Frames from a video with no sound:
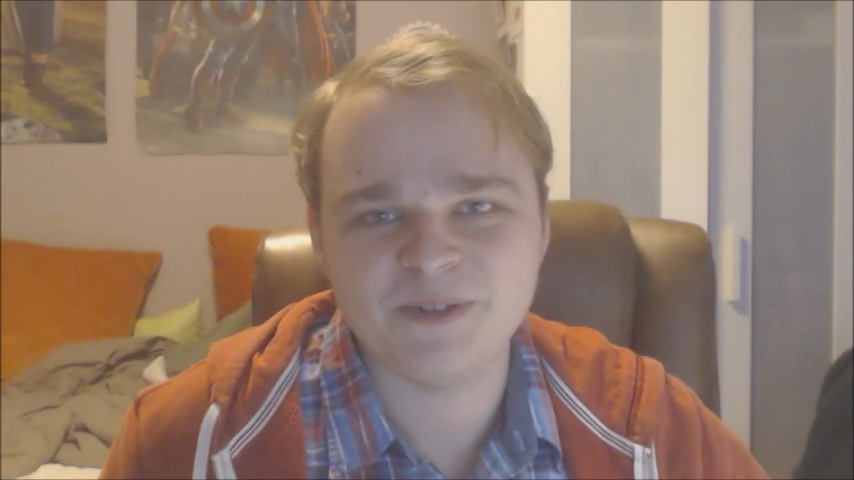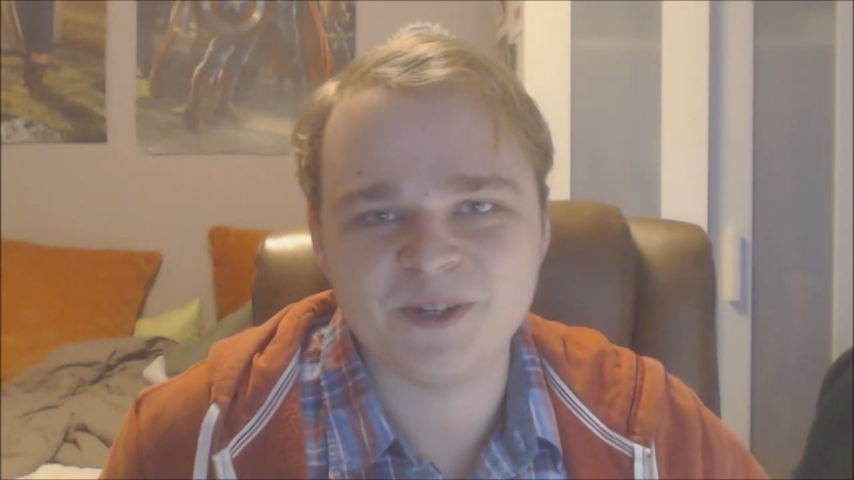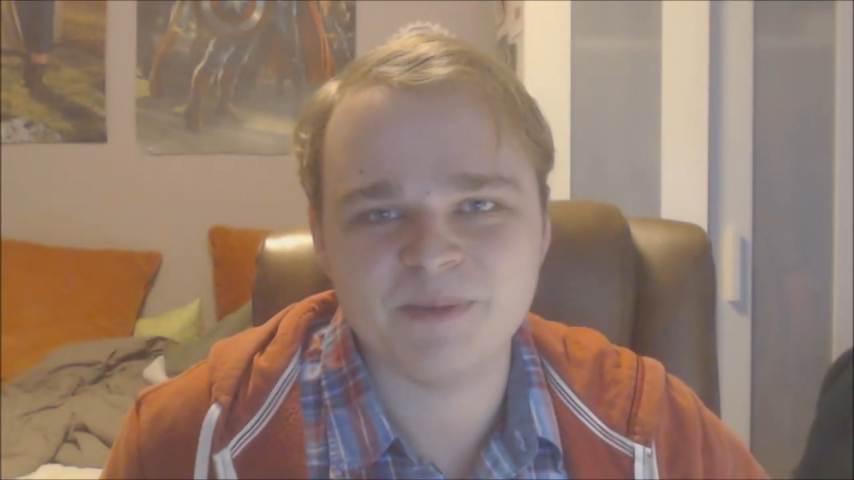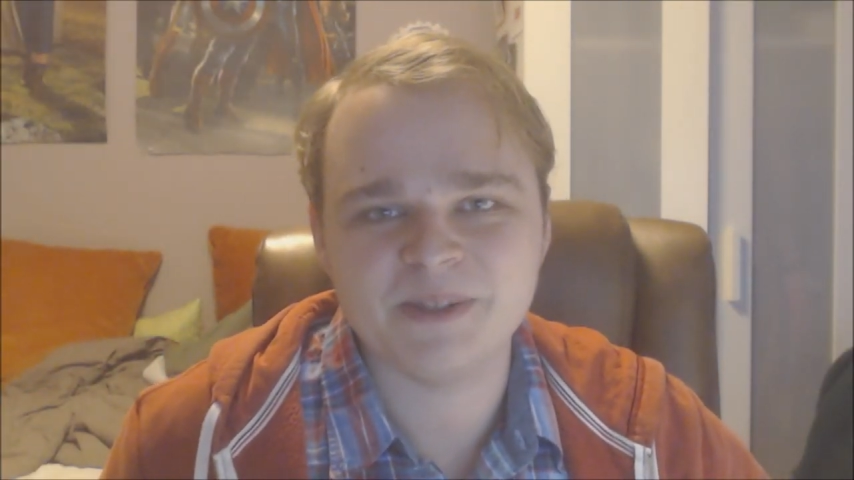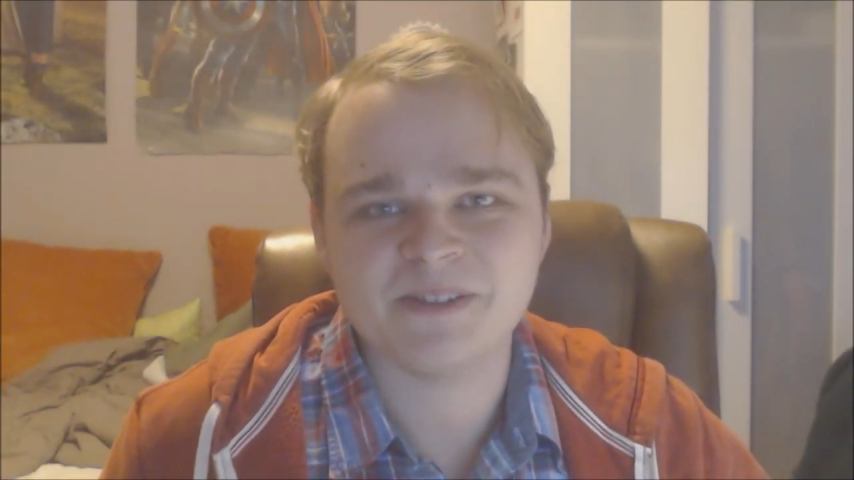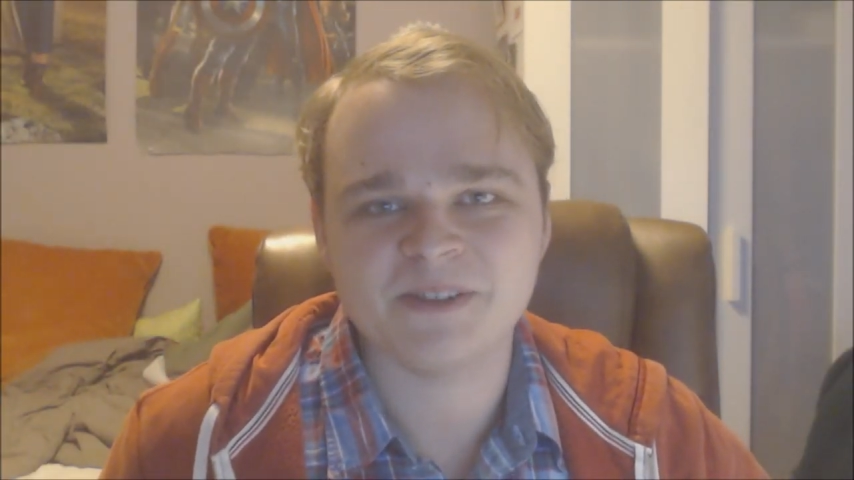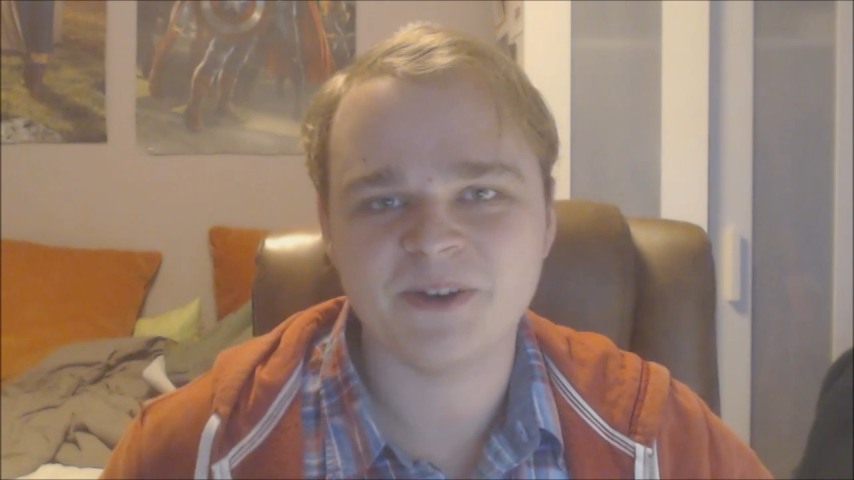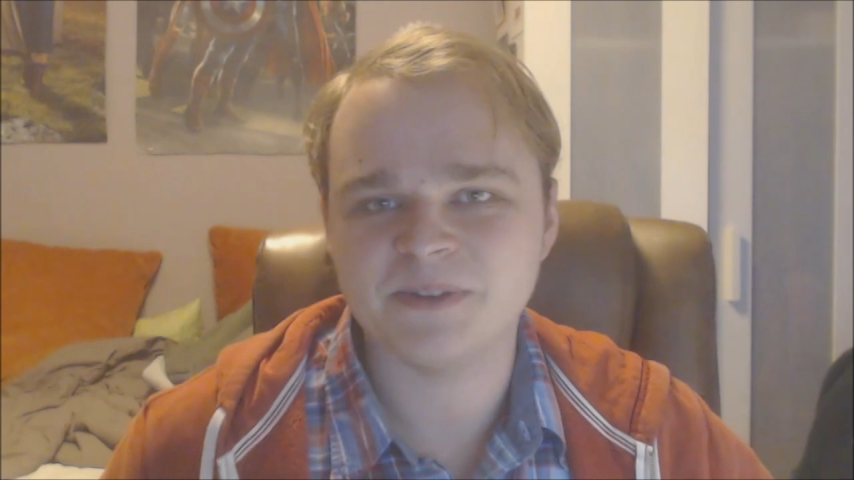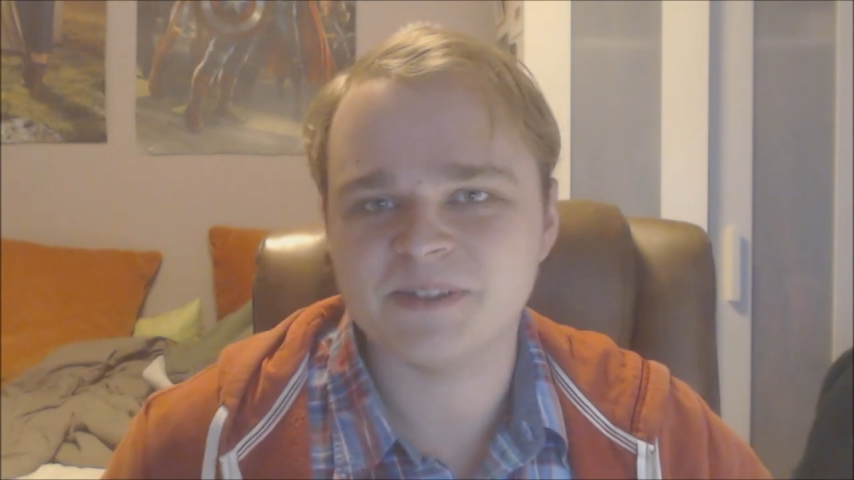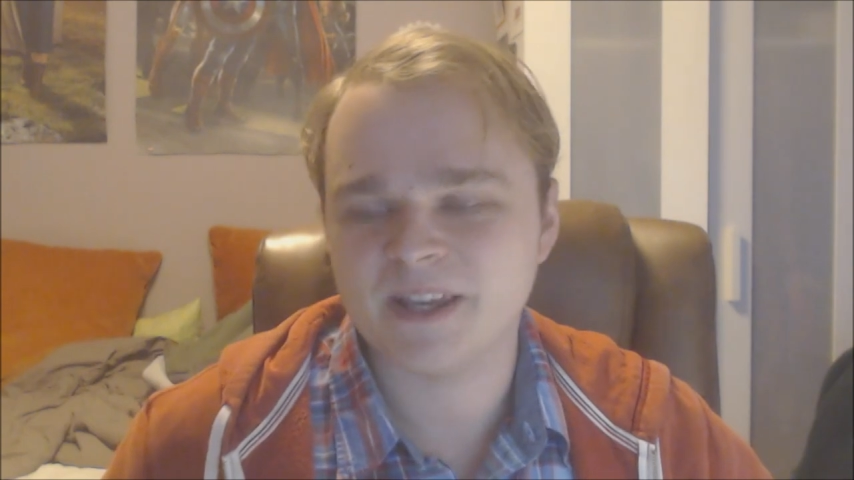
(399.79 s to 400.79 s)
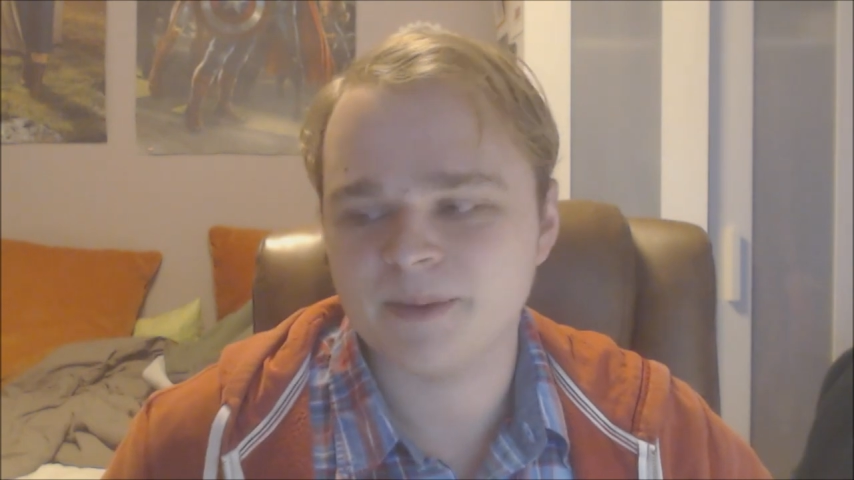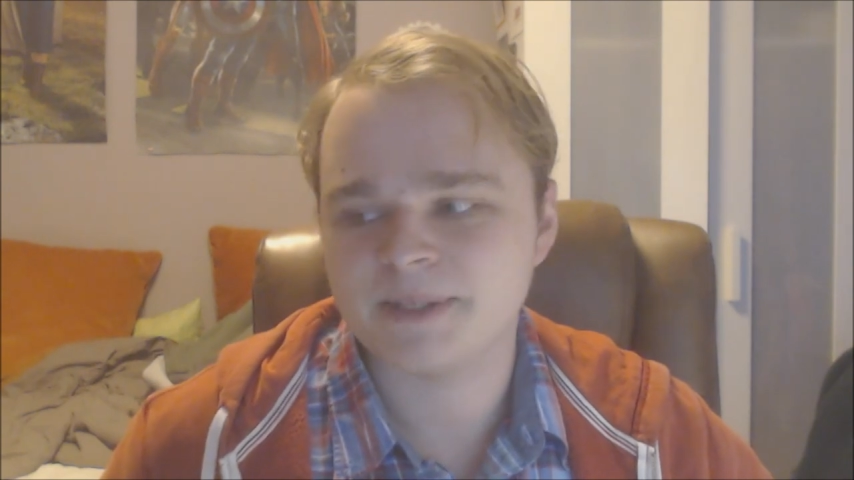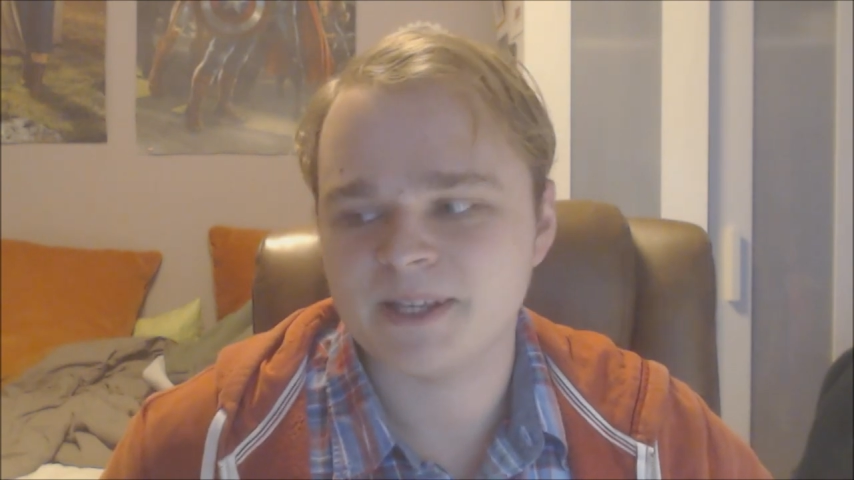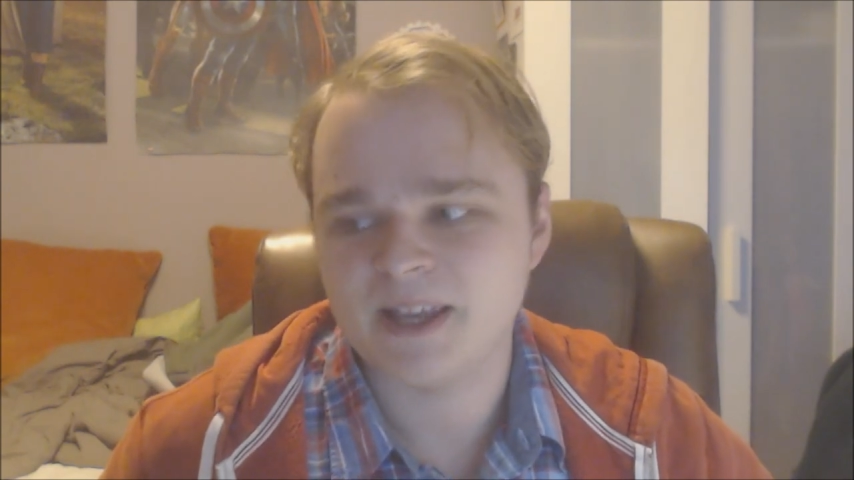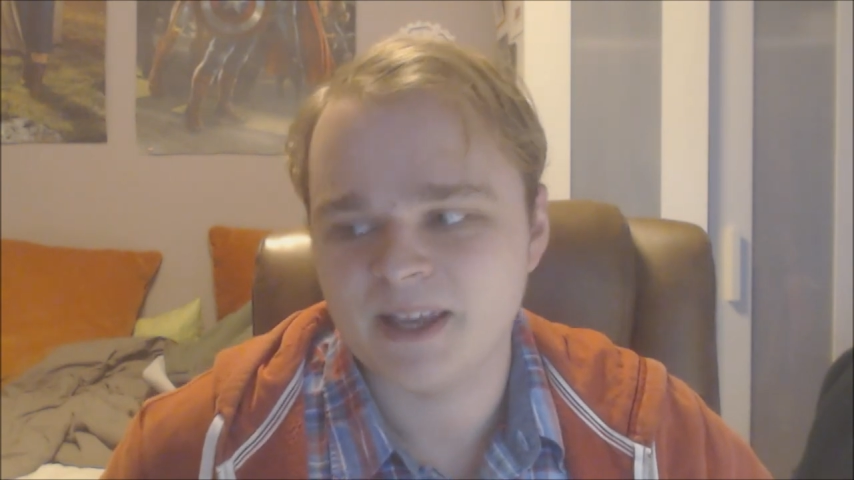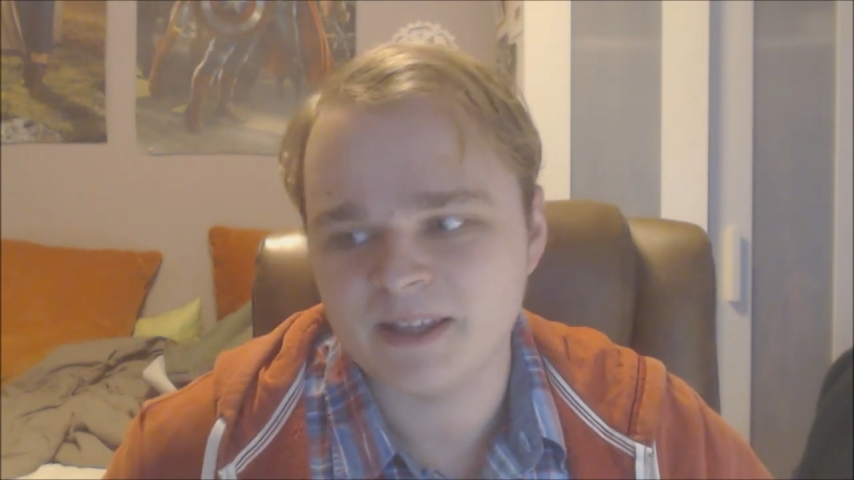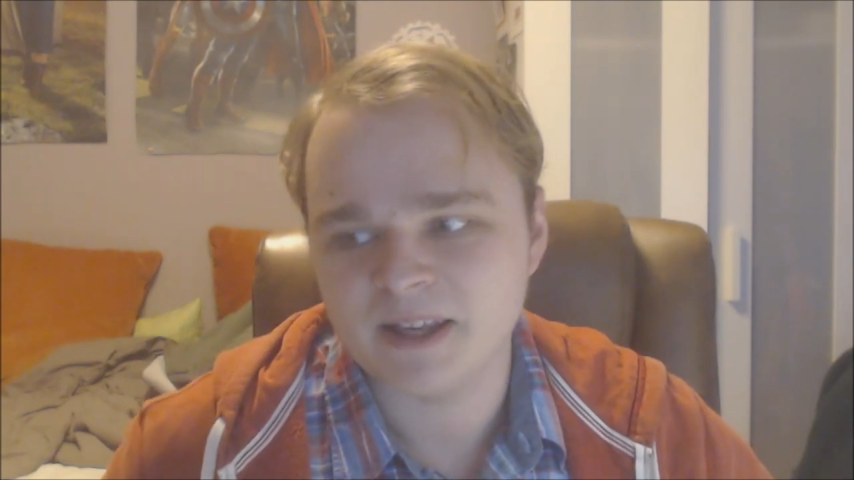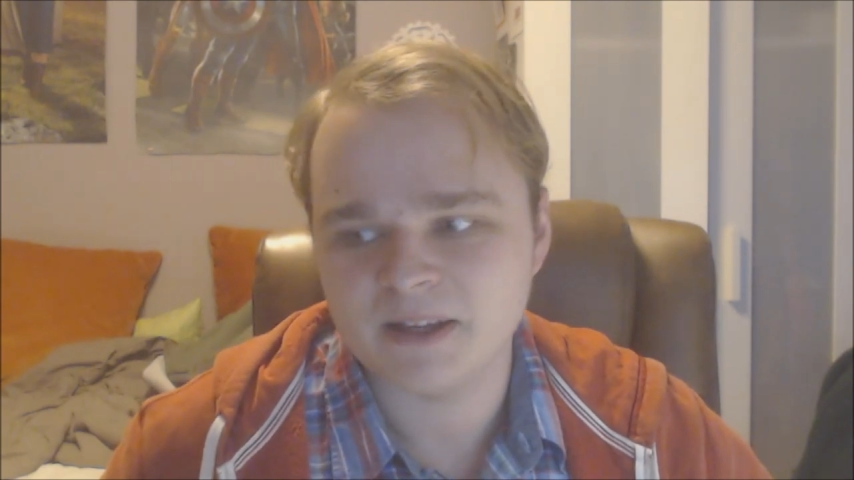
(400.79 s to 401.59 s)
YouTubers as a concept,